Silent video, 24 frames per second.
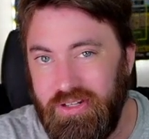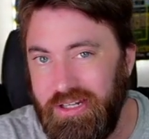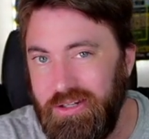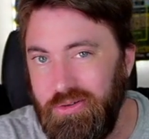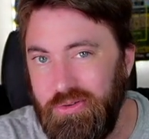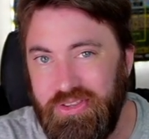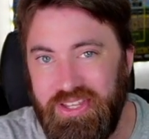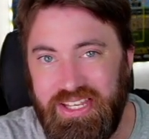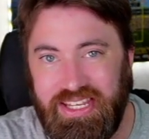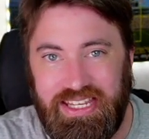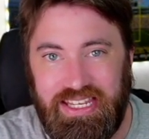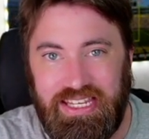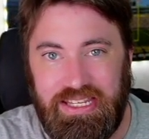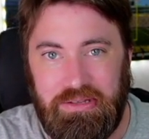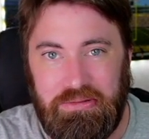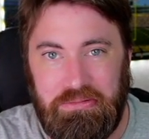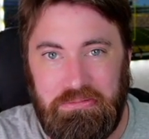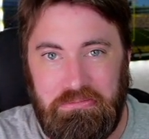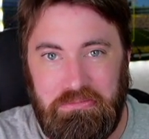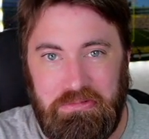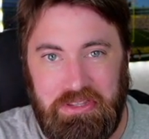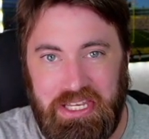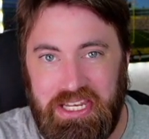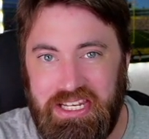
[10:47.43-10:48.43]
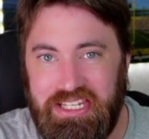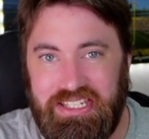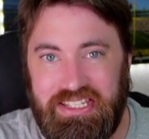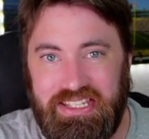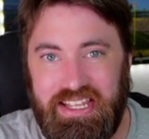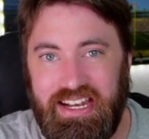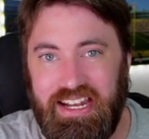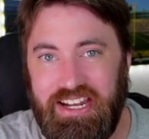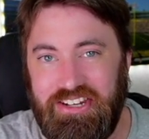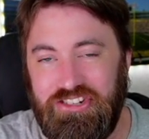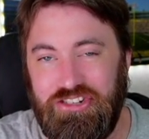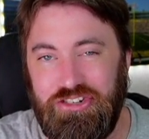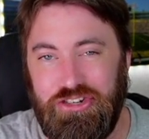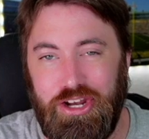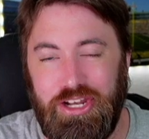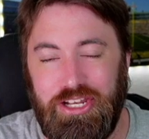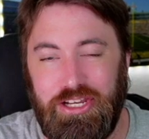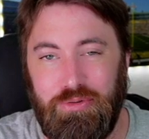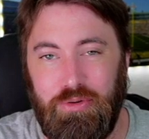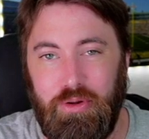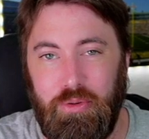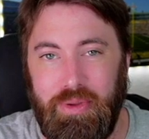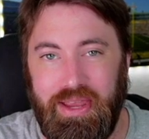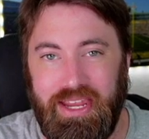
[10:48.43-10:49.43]
I don't think he thinks that Ashton
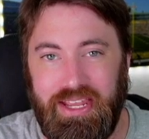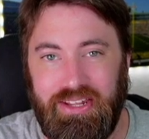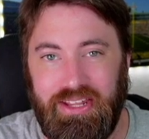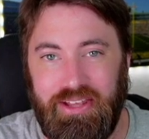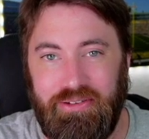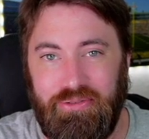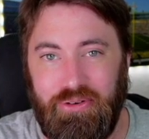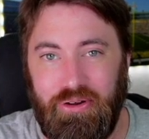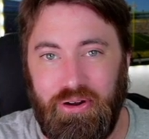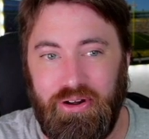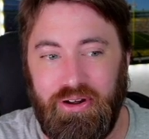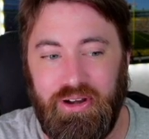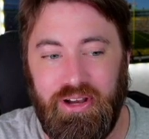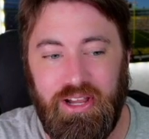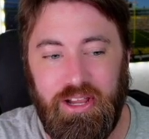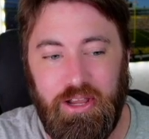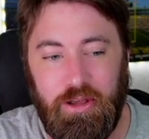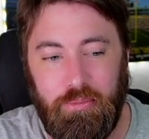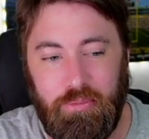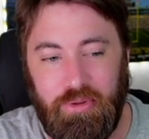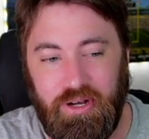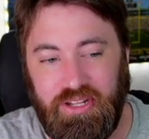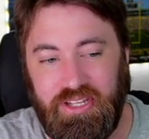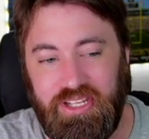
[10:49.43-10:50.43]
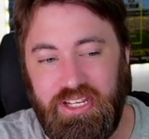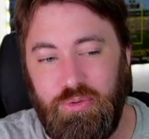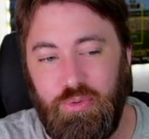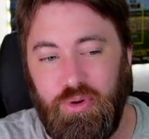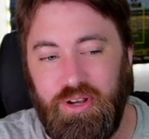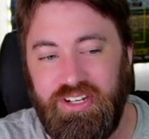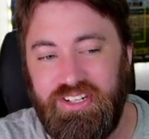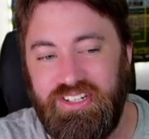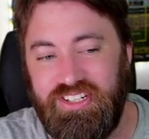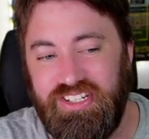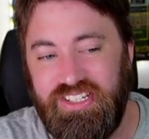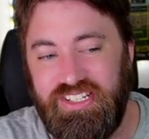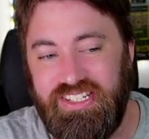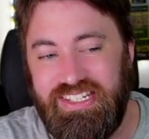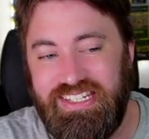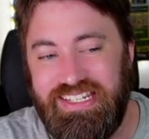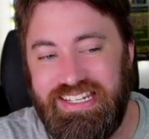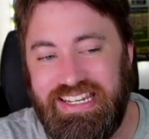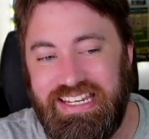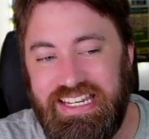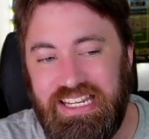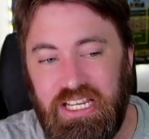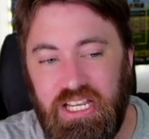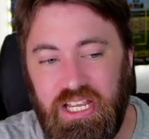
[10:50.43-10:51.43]
Genty will make it that far, but I think he wanted to
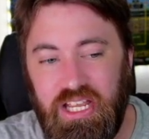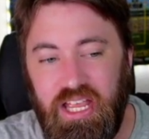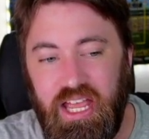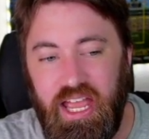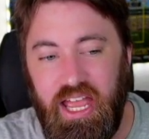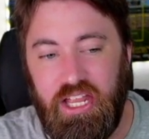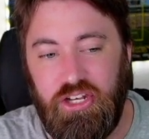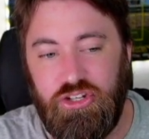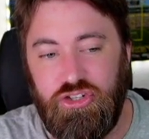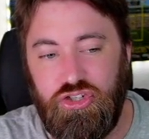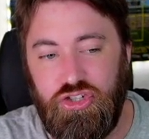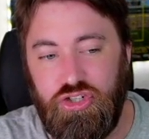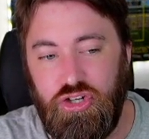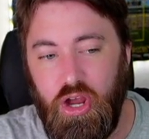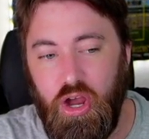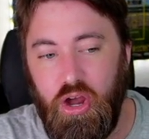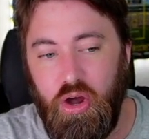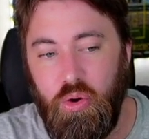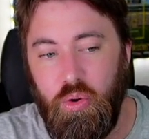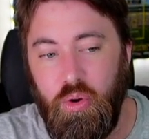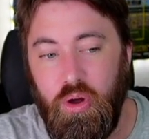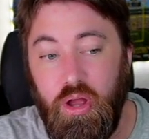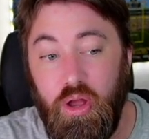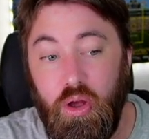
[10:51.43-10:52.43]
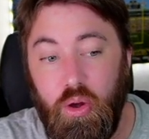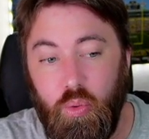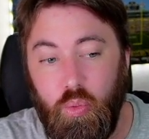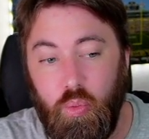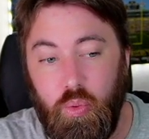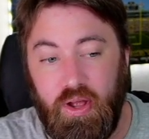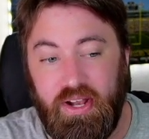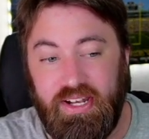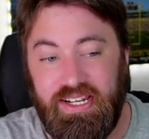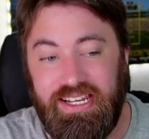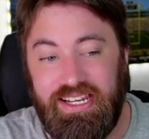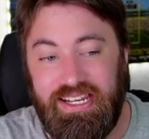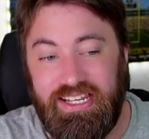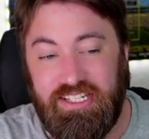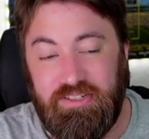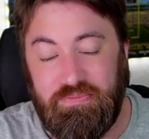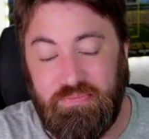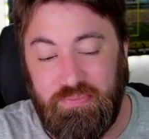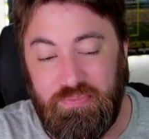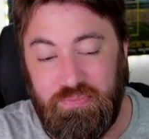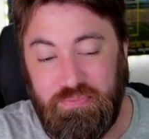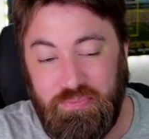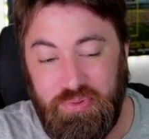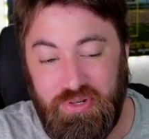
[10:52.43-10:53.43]
see and show what is
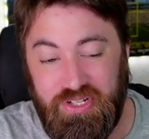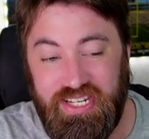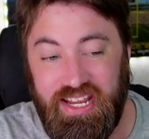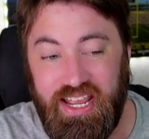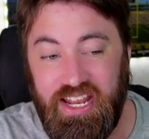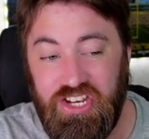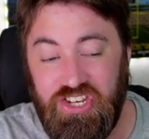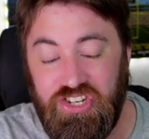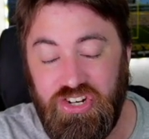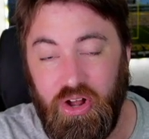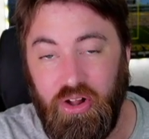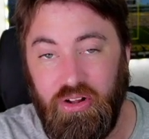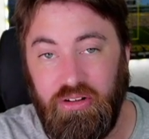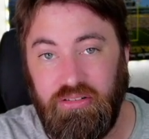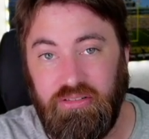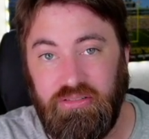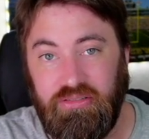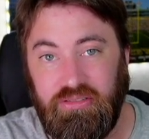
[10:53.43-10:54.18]
potential.